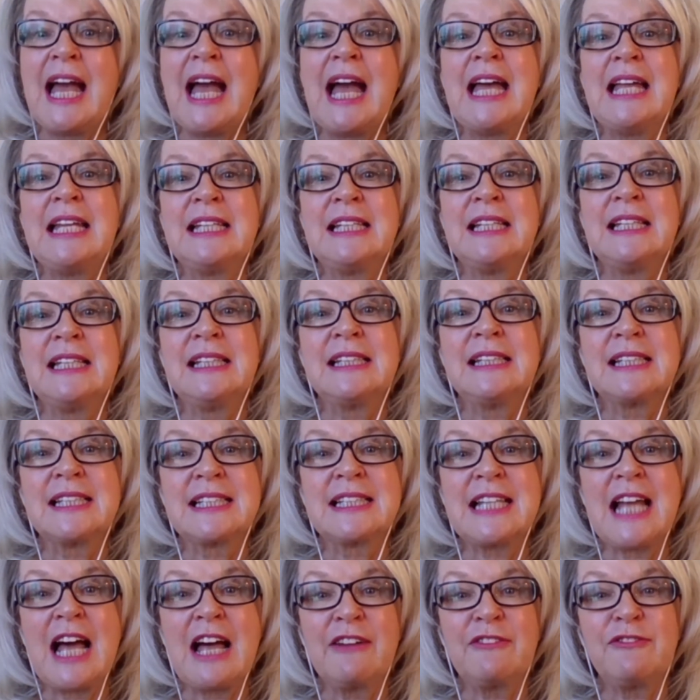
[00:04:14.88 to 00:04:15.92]
and
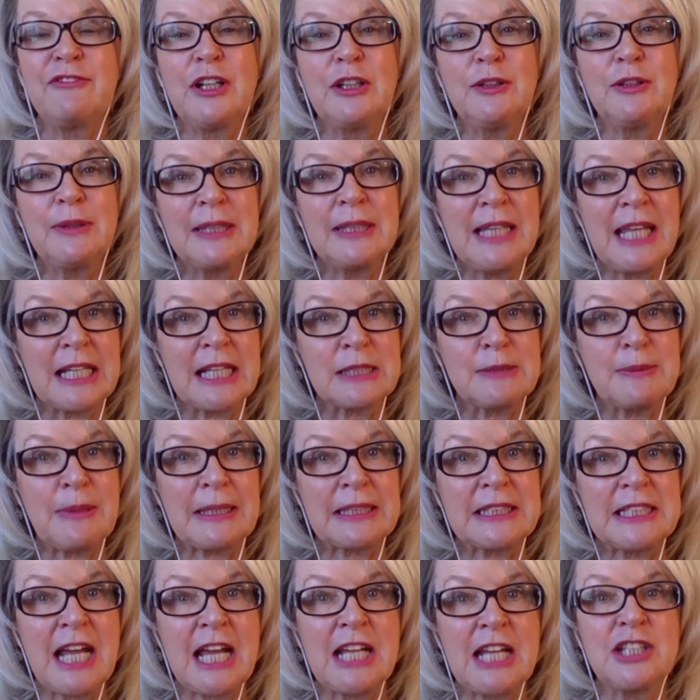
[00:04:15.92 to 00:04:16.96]
start following the
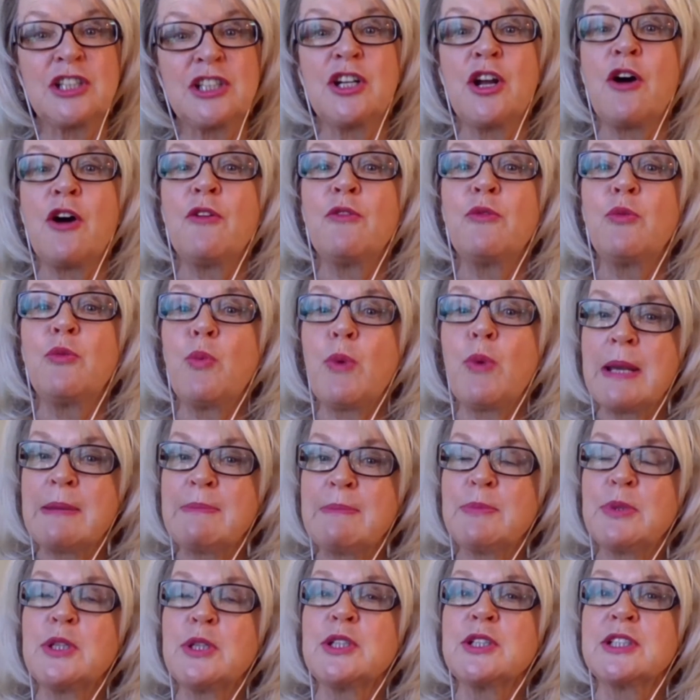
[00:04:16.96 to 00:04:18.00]
expectation of one
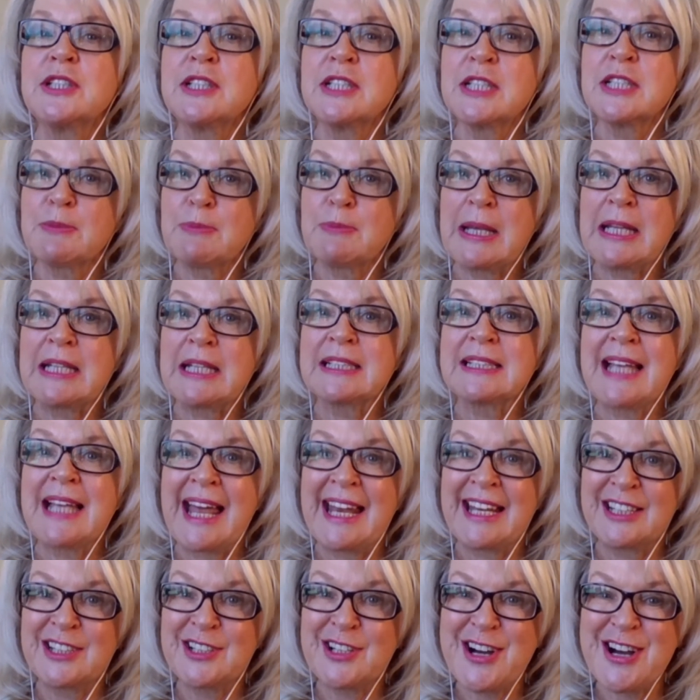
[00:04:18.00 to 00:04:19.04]
person speaks at
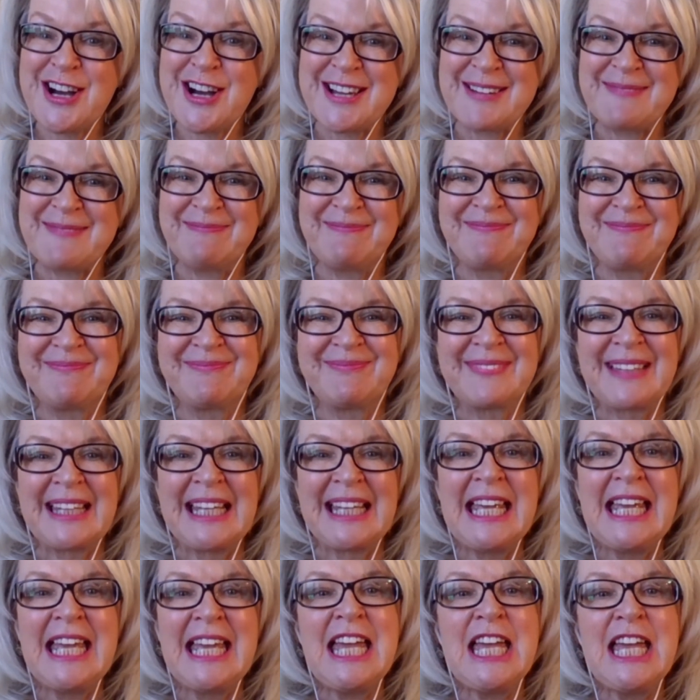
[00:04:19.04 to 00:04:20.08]
a time.
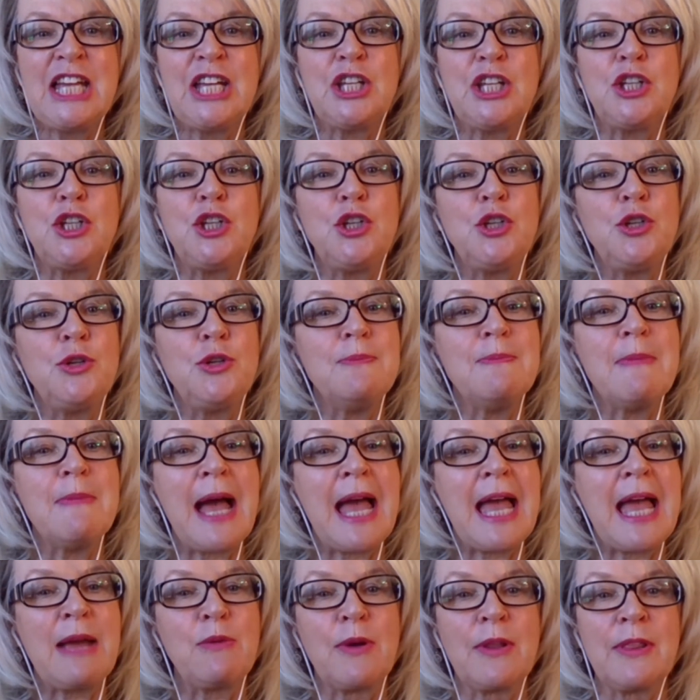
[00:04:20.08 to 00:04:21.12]
You
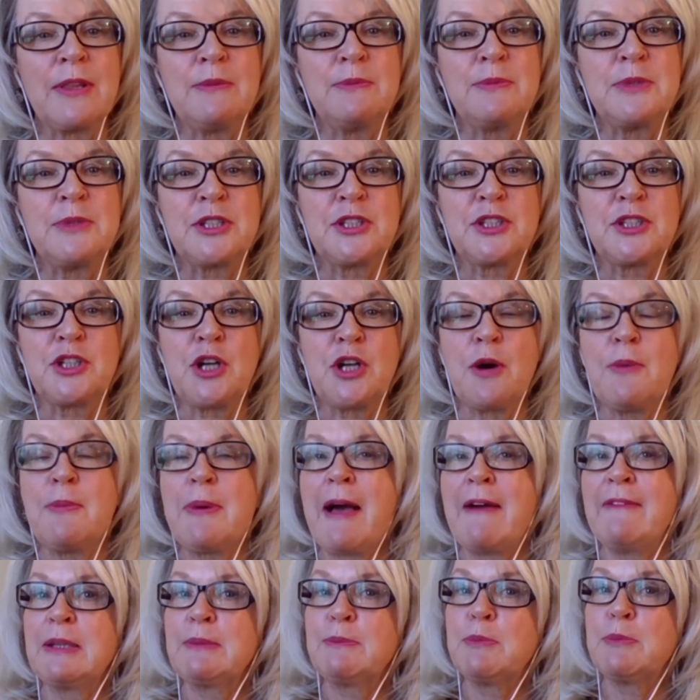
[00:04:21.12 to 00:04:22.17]
may want them to stop
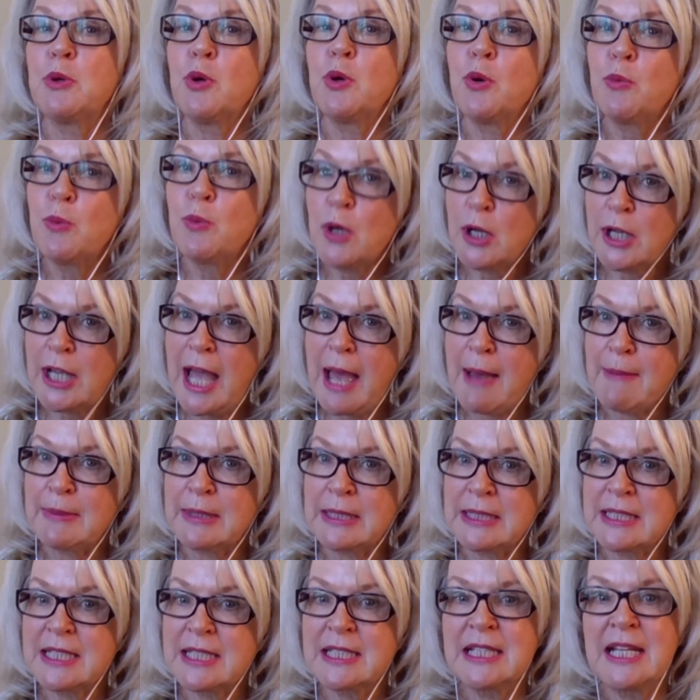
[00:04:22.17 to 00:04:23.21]
having poor work
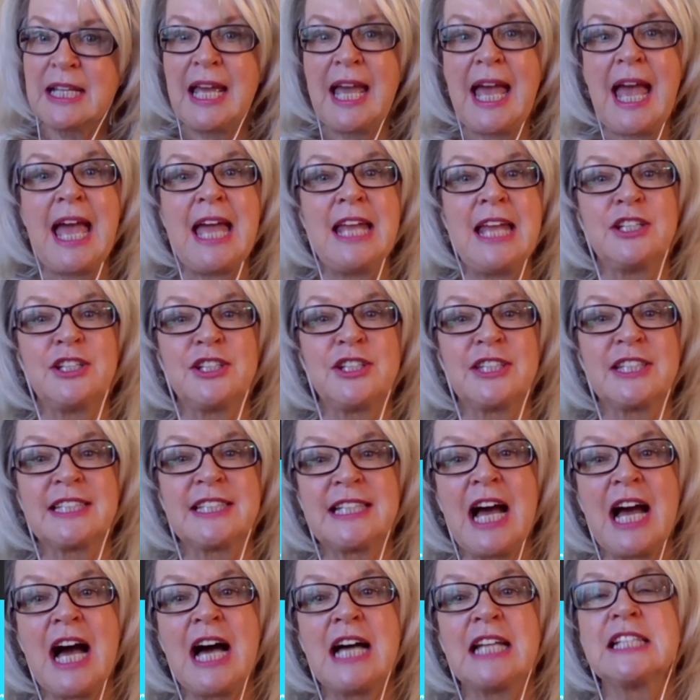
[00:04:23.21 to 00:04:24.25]
habits and to
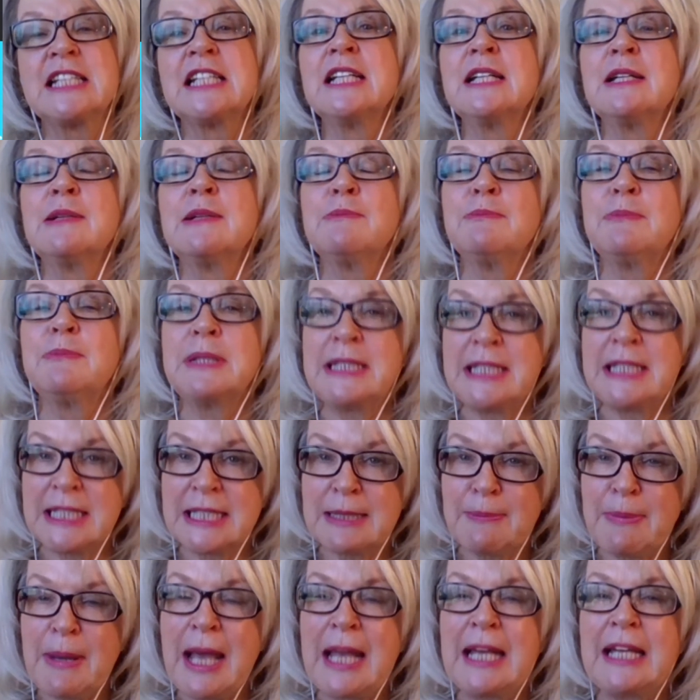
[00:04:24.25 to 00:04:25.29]
start
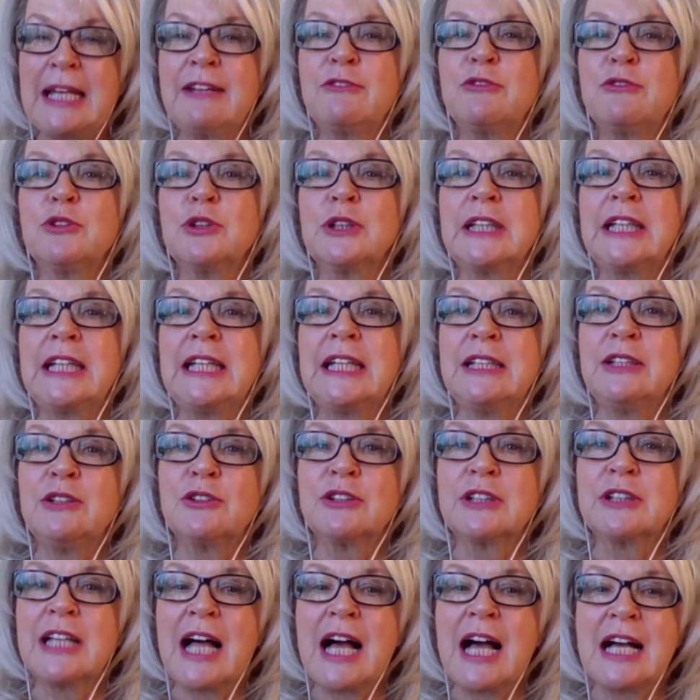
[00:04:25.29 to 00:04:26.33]
participating fully in your
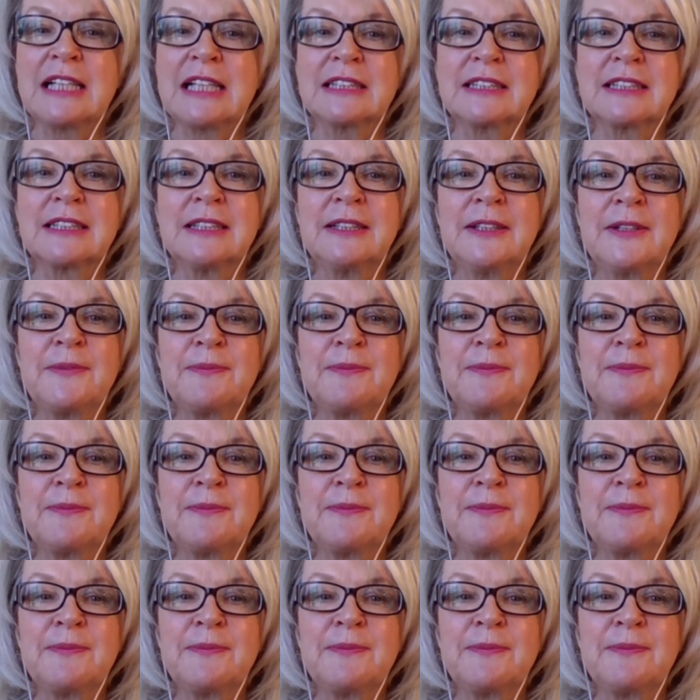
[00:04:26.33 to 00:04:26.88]
class.